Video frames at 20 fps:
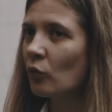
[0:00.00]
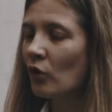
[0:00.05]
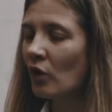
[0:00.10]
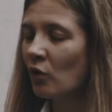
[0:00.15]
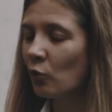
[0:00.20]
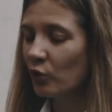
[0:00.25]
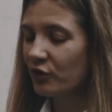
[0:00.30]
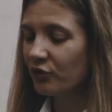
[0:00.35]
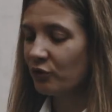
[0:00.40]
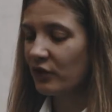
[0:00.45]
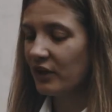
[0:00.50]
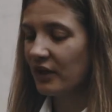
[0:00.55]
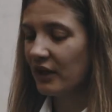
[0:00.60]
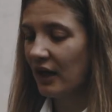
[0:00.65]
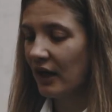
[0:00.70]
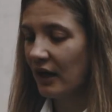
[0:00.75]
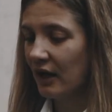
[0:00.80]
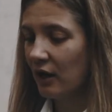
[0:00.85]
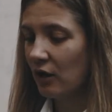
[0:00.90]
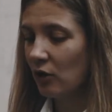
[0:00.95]
What we
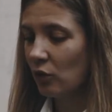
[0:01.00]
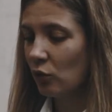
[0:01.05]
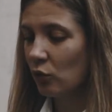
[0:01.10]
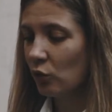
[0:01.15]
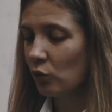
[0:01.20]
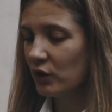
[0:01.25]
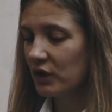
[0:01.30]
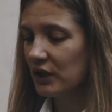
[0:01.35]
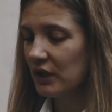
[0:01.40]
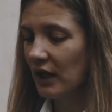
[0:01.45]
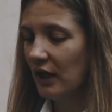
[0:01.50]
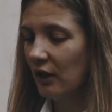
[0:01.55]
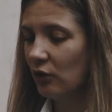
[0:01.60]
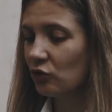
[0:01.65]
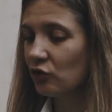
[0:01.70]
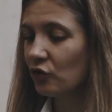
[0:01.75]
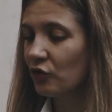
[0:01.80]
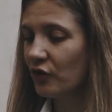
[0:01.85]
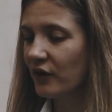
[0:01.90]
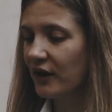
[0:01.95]
have
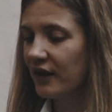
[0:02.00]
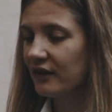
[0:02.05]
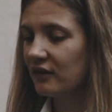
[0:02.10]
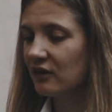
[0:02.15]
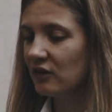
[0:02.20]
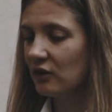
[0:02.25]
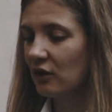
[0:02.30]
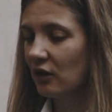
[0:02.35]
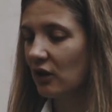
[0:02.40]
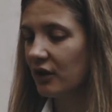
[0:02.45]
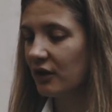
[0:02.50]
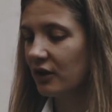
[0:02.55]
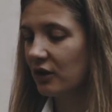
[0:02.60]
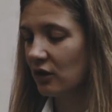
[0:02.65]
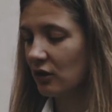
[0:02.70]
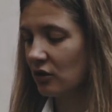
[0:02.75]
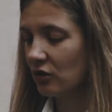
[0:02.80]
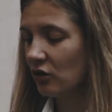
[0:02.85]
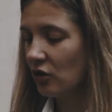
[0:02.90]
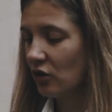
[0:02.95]
created like
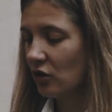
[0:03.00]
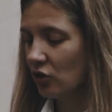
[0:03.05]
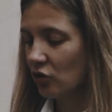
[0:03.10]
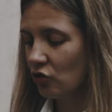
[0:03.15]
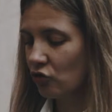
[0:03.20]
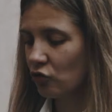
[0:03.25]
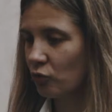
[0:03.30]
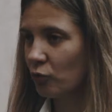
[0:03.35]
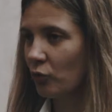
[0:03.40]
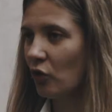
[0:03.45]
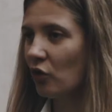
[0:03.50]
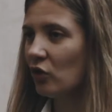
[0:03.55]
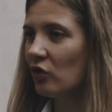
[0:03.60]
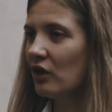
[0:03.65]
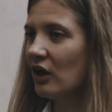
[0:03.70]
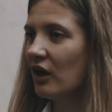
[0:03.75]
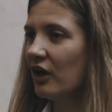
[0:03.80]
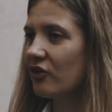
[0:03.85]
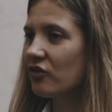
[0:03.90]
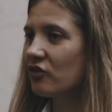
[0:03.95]
small
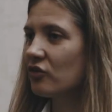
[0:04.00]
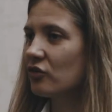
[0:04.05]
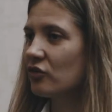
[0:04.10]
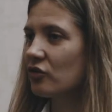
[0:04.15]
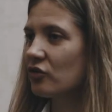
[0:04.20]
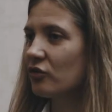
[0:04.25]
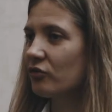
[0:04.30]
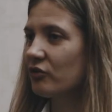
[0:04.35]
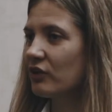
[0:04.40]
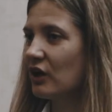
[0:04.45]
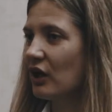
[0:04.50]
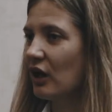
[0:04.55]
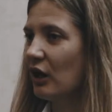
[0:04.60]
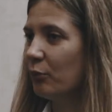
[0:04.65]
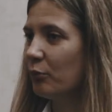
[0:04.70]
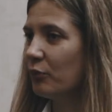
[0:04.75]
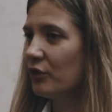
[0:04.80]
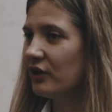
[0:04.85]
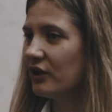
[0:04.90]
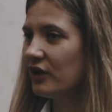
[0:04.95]
clusters of the
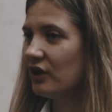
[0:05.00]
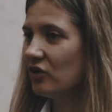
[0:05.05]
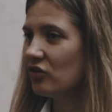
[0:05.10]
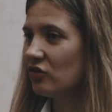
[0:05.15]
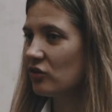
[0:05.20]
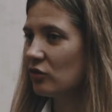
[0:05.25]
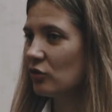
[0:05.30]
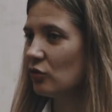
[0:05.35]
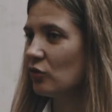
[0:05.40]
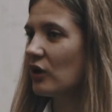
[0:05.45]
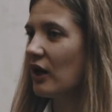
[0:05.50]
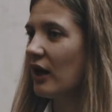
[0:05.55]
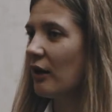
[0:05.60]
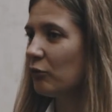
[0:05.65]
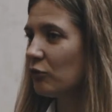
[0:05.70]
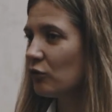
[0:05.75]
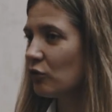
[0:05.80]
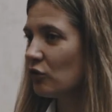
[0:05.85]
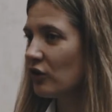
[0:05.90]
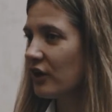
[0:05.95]
companies who
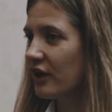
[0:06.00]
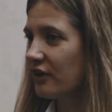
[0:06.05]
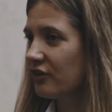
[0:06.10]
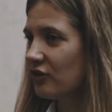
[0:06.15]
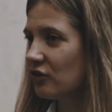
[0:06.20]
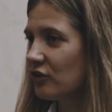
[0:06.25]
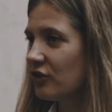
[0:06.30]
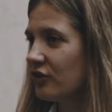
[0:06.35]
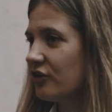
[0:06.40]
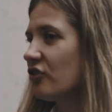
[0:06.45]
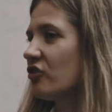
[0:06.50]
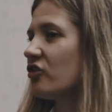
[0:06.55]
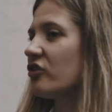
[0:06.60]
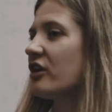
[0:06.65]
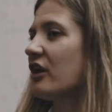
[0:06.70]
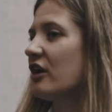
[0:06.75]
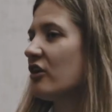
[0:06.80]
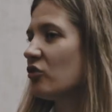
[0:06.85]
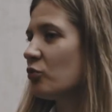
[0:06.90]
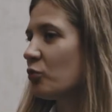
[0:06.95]
come together and
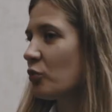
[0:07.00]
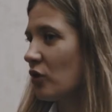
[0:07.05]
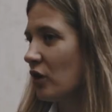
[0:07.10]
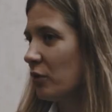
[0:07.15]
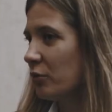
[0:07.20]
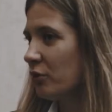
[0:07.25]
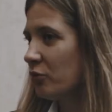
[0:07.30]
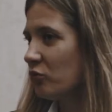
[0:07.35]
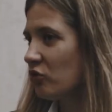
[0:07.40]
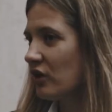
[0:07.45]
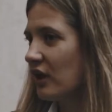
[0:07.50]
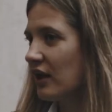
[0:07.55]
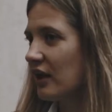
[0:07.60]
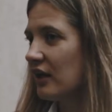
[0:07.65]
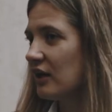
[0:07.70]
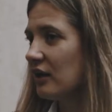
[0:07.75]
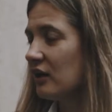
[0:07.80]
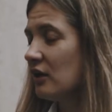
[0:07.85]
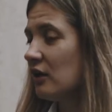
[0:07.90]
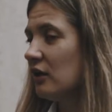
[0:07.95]
discuss problems
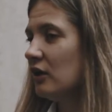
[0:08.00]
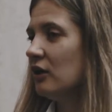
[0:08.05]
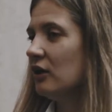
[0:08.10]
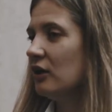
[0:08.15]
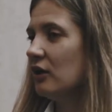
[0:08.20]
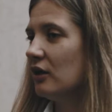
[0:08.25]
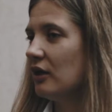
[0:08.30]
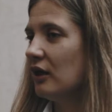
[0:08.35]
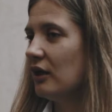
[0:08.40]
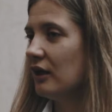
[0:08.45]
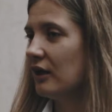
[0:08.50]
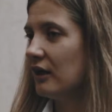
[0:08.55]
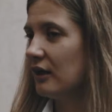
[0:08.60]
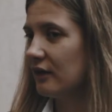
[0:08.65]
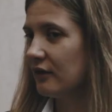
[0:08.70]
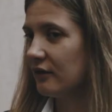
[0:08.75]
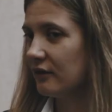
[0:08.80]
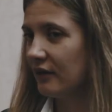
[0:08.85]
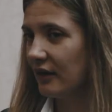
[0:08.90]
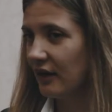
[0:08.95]
they
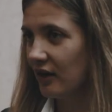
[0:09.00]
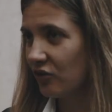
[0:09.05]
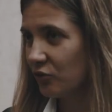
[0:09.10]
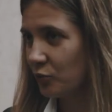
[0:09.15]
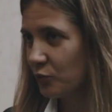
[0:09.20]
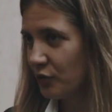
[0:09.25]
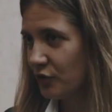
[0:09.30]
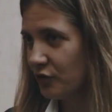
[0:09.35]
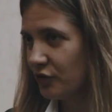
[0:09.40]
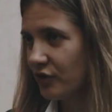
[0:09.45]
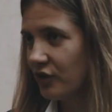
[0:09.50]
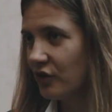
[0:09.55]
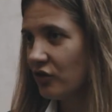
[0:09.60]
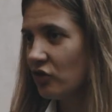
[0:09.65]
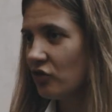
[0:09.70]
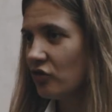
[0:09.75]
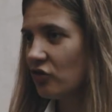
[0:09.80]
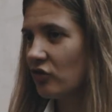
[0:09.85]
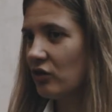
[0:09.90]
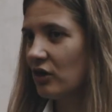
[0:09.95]

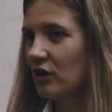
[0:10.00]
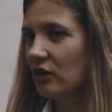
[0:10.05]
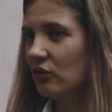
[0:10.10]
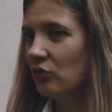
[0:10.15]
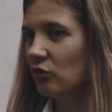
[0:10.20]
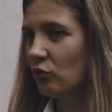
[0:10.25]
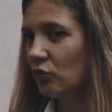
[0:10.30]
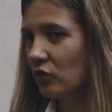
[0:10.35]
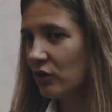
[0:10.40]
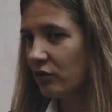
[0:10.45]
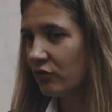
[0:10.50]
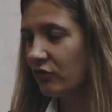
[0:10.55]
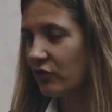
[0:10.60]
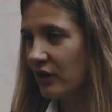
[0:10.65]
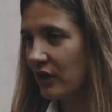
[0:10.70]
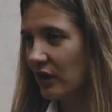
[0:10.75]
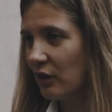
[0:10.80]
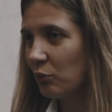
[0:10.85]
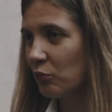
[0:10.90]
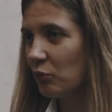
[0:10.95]
experience, and one of
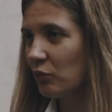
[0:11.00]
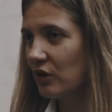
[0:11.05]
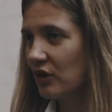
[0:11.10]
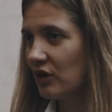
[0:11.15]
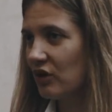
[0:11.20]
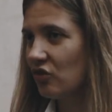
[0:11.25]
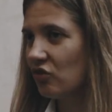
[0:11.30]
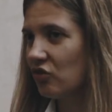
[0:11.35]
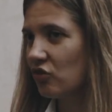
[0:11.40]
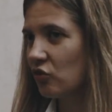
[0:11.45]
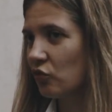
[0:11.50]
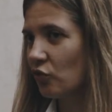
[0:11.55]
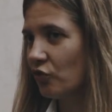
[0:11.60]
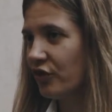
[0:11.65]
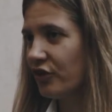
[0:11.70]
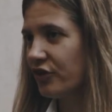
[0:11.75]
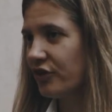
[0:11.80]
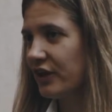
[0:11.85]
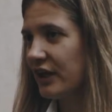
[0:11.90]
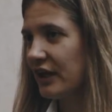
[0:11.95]
them is
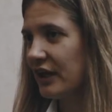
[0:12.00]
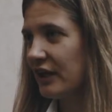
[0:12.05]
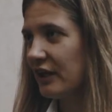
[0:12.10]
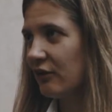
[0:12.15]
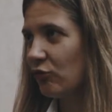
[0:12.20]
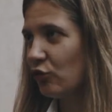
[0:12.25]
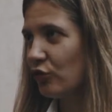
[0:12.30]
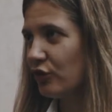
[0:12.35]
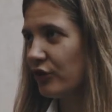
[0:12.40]
very